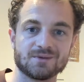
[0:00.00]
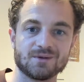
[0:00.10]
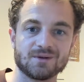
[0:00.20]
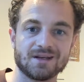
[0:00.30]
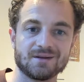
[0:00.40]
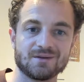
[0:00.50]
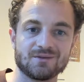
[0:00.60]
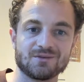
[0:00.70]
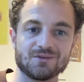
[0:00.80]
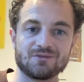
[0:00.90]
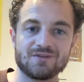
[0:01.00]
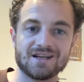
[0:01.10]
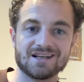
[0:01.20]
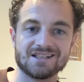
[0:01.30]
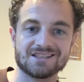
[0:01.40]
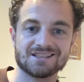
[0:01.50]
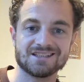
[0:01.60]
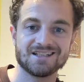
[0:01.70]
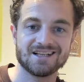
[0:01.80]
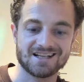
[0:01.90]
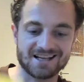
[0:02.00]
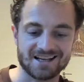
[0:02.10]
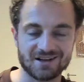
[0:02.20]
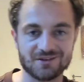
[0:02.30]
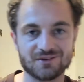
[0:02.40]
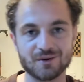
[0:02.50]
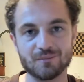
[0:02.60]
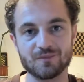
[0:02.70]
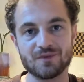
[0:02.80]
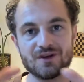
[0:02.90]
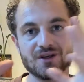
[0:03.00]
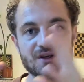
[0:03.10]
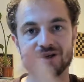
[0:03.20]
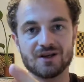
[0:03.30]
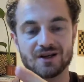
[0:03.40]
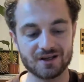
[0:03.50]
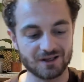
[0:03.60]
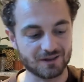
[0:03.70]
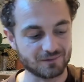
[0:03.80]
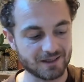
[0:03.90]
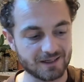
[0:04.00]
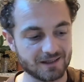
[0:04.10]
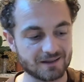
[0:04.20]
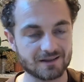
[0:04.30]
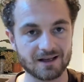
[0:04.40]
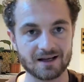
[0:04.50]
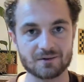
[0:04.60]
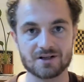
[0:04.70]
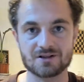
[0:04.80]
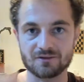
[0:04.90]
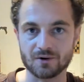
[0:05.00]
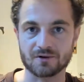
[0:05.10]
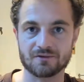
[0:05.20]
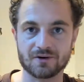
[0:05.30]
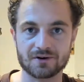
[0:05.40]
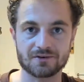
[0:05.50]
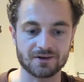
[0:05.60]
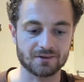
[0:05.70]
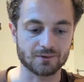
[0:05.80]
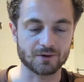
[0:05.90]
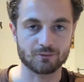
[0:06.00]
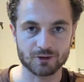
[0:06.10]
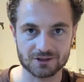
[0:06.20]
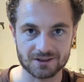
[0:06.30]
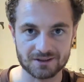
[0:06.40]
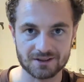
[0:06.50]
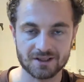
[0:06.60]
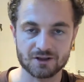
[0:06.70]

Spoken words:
Okay, so Finglish is the Iranian language, or Farsi or Persian,